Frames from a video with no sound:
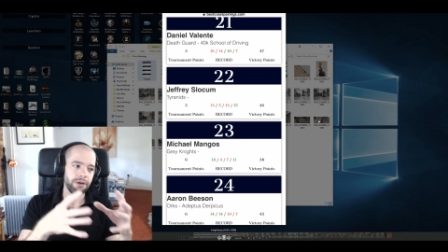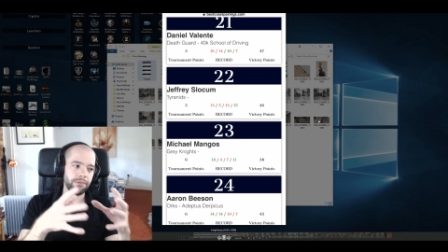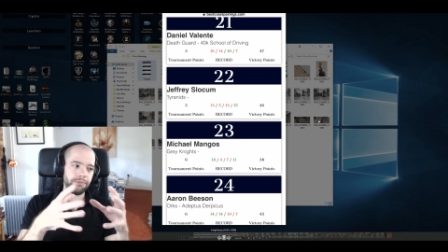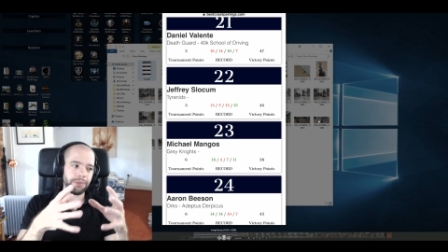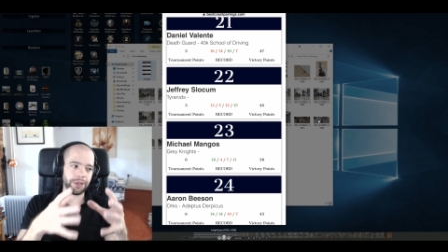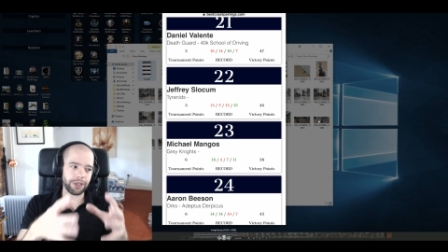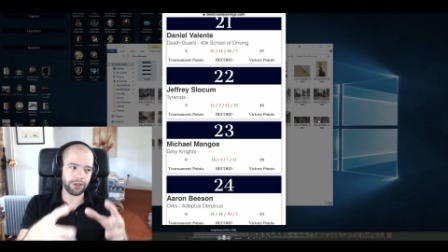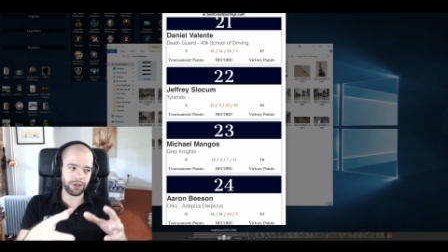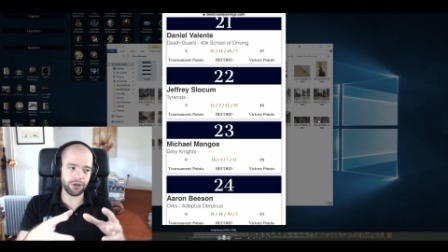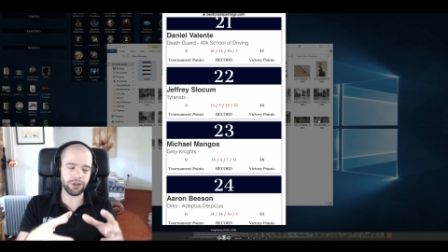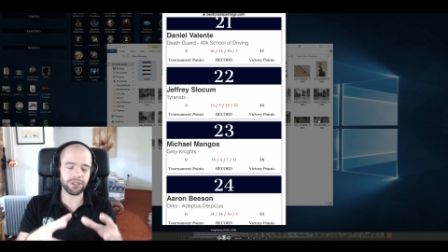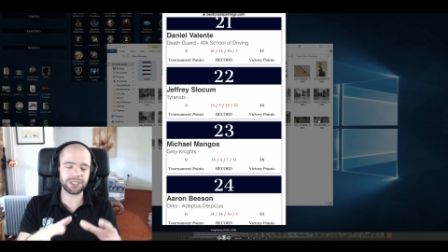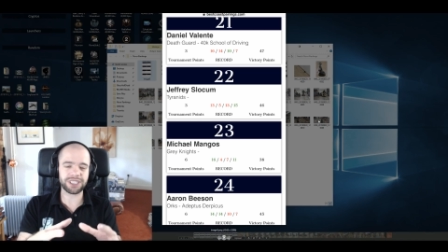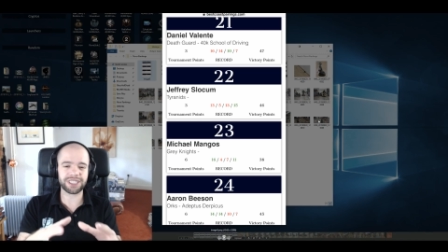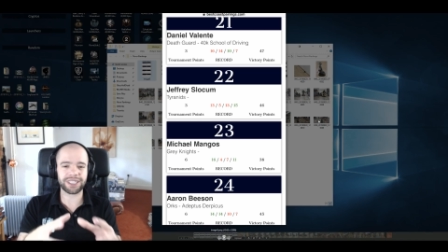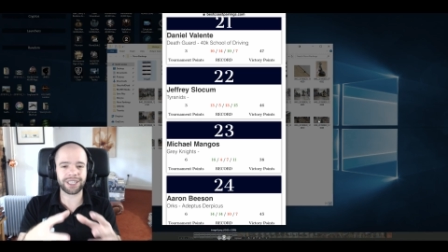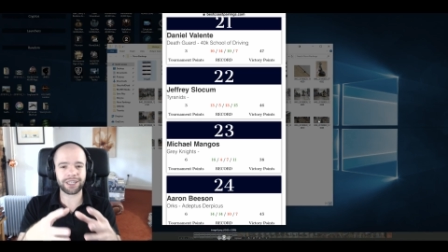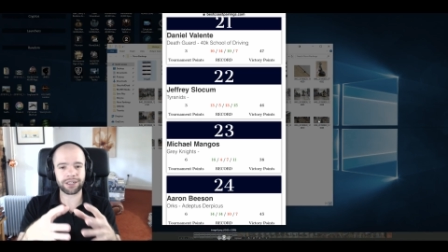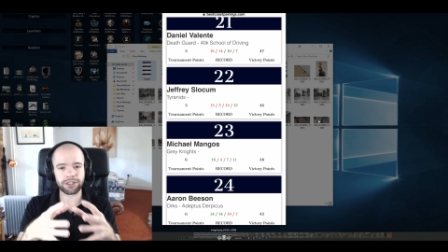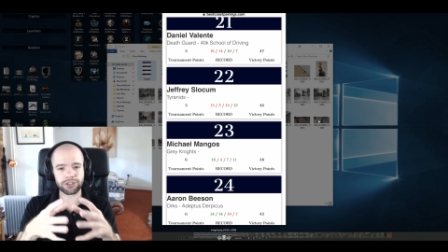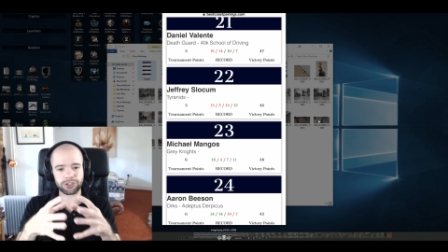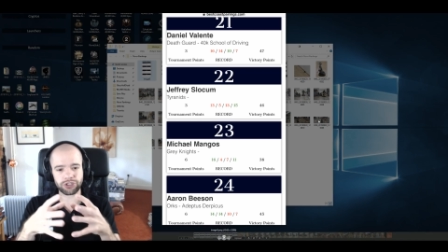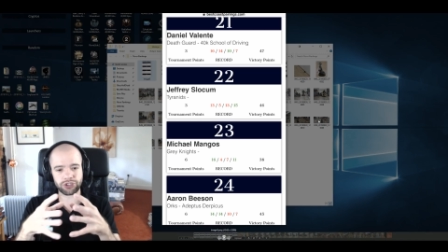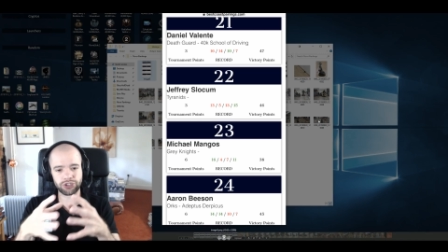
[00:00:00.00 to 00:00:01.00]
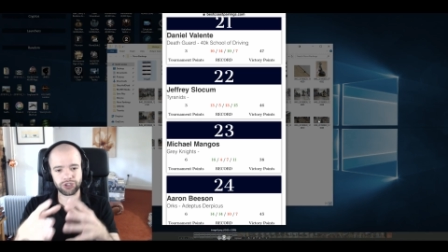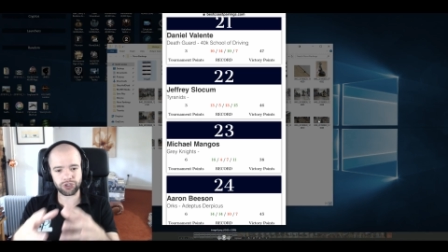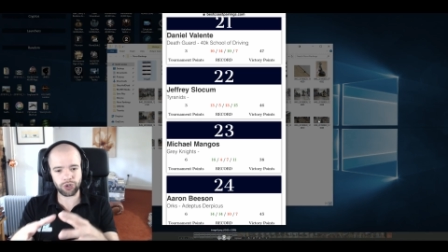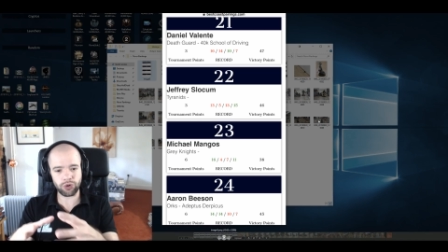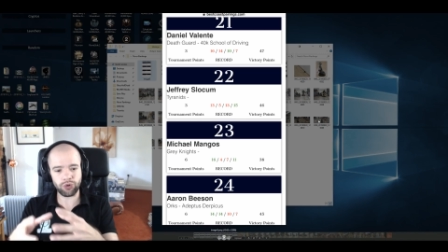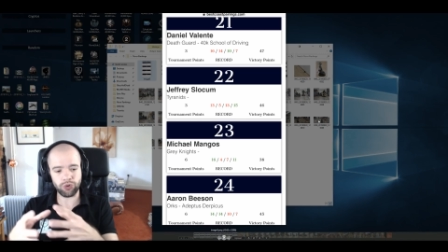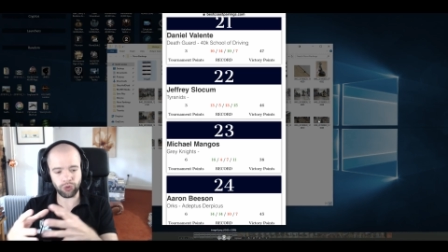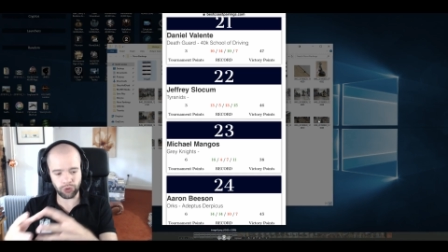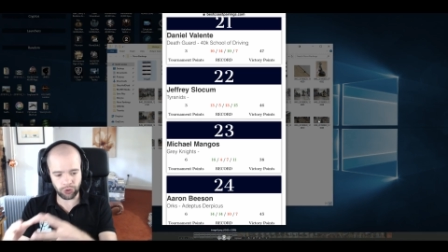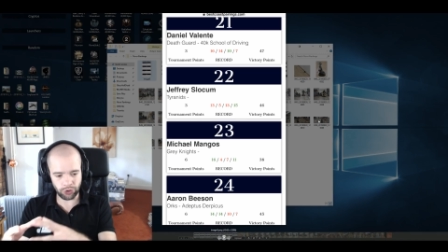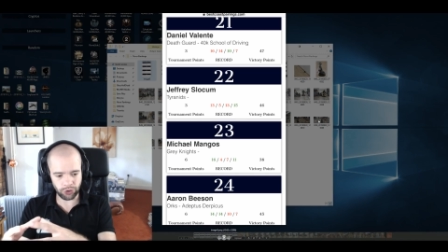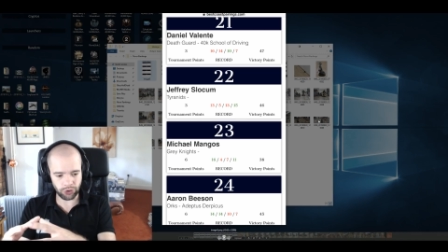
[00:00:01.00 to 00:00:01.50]
because they are
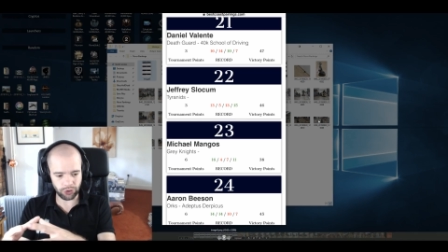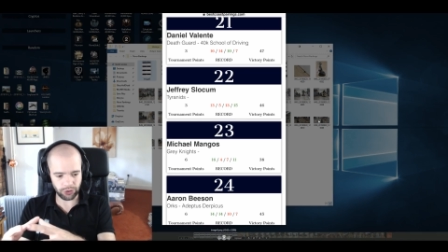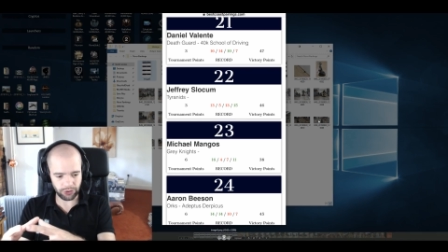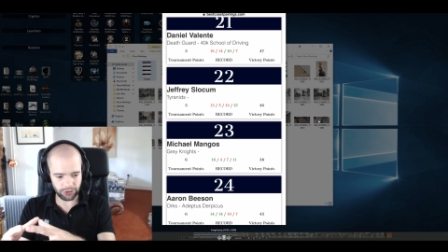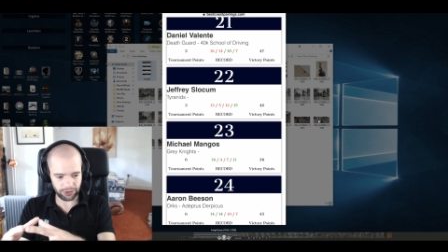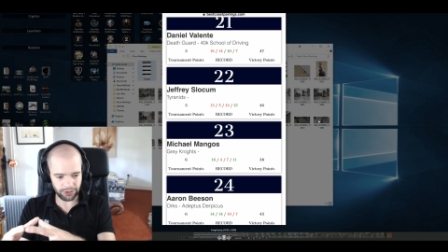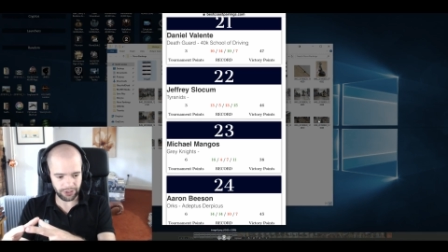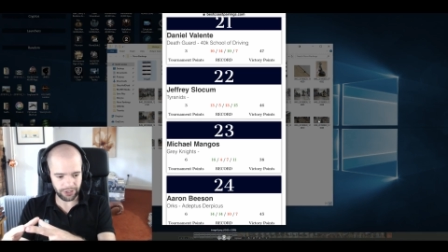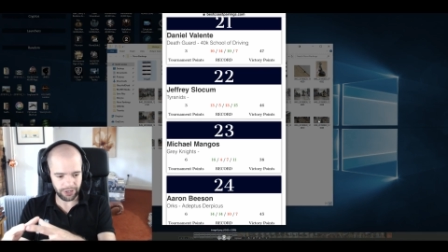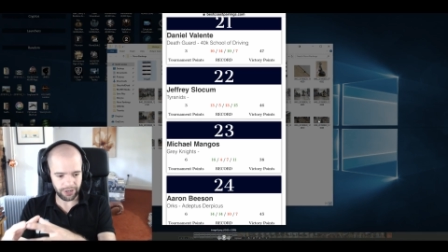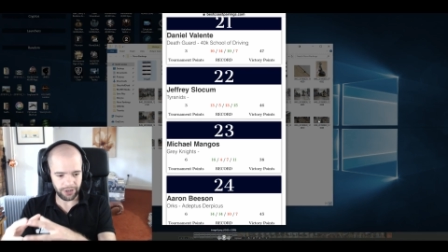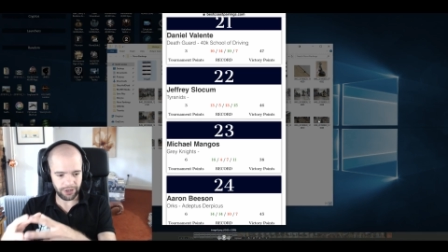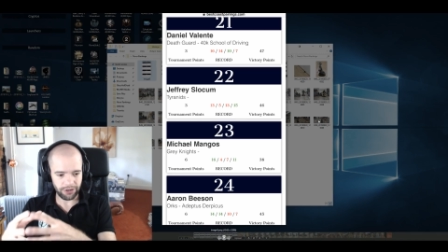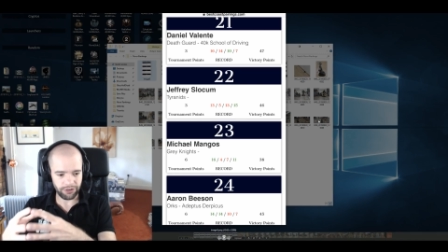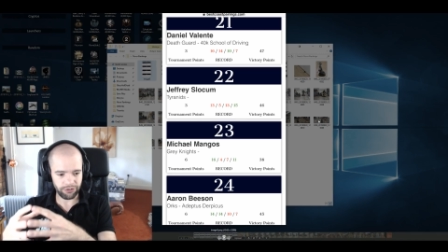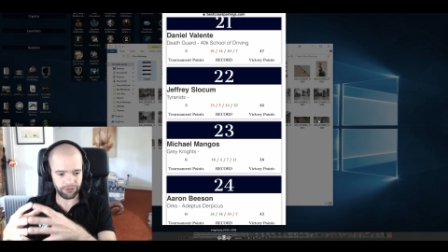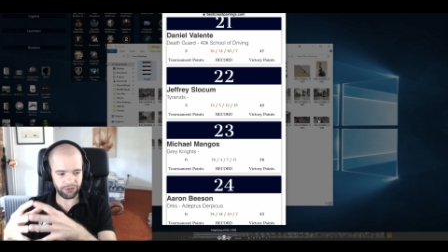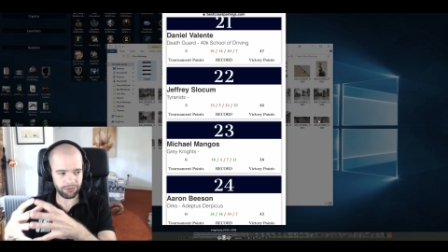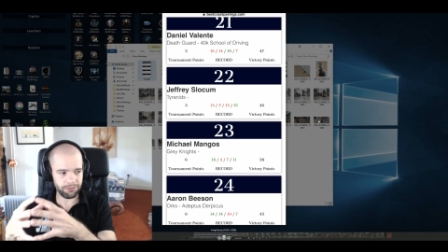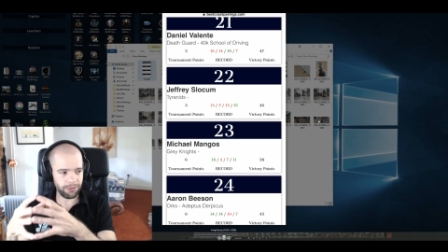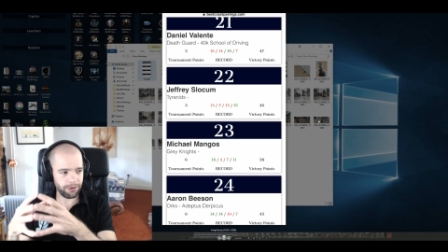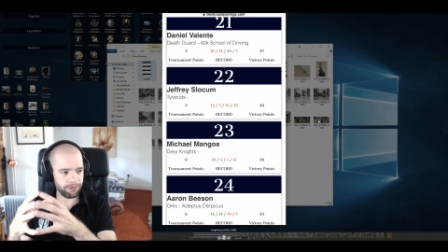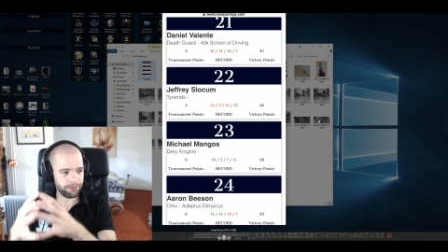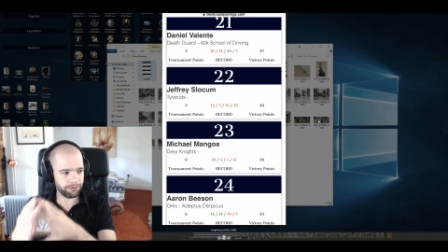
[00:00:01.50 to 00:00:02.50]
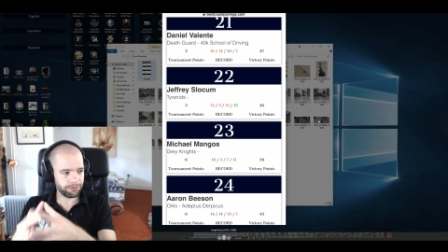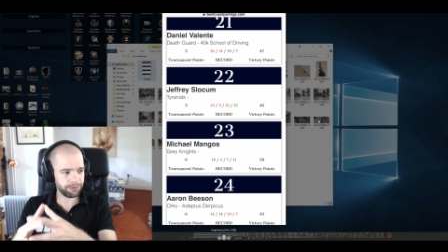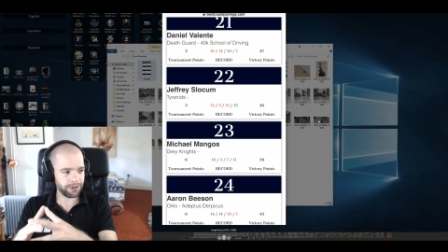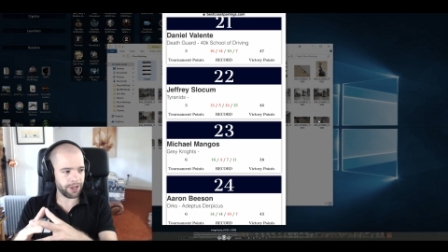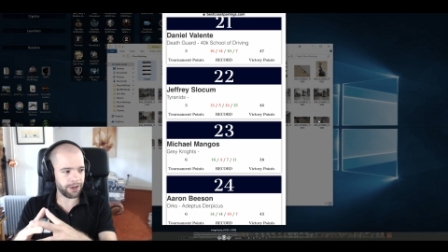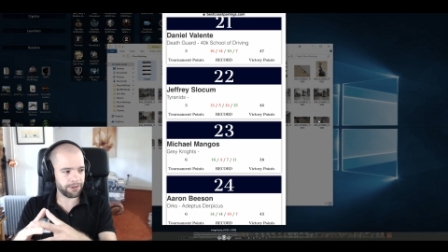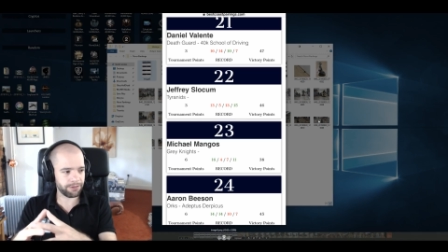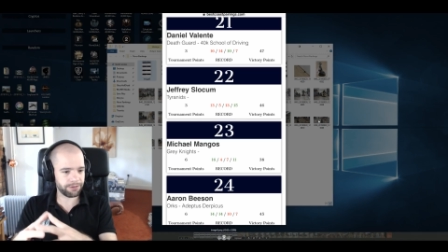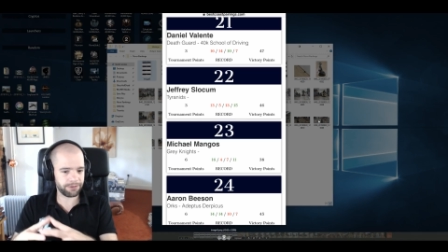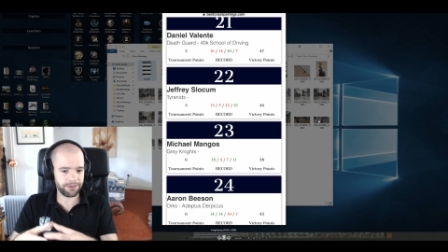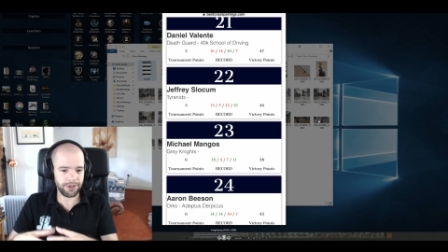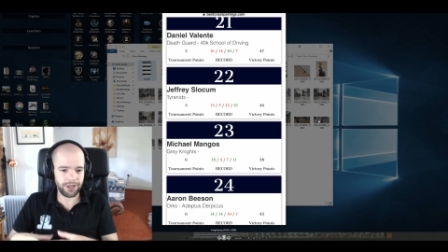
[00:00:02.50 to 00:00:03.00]
so good from a
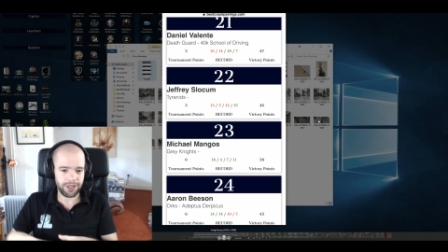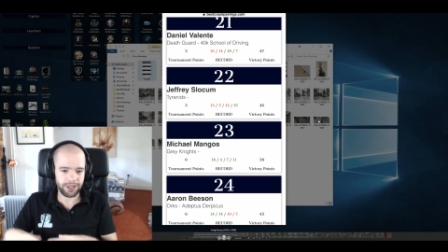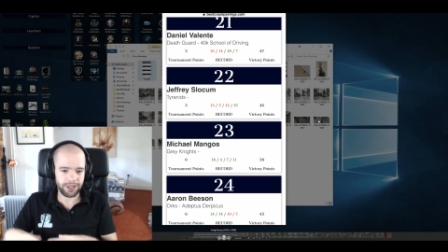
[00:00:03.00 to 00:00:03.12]
fluff